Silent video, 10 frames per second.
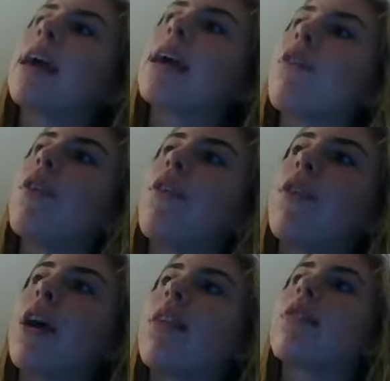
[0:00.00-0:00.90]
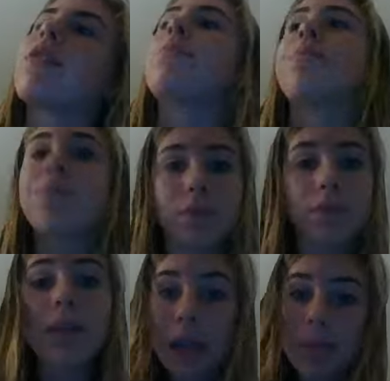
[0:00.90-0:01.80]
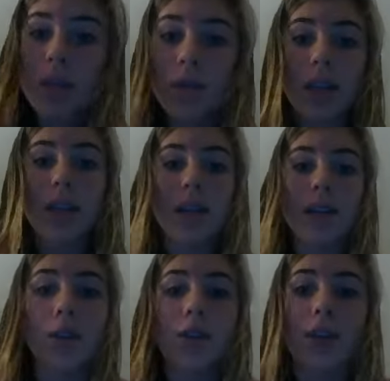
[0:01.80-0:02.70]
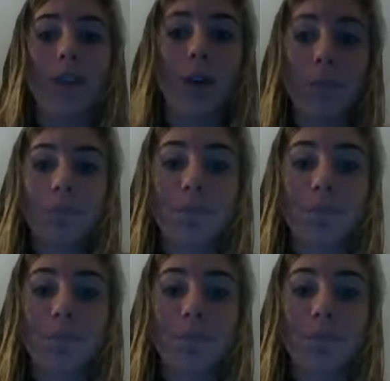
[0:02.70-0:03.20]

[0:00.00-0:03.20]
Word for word: out with friends, and most likely go on your phone.